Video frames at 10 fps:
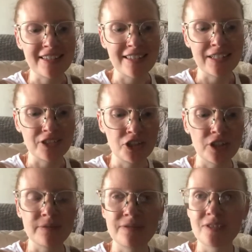and then she
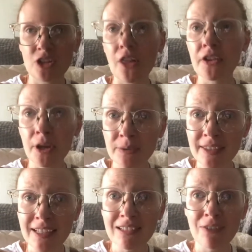saw the note that
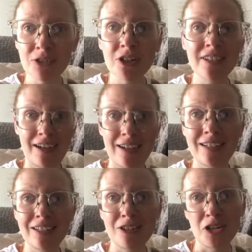they left her that I
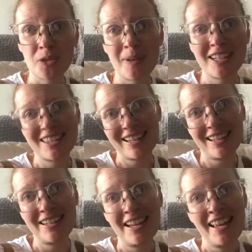needed nausea medicine,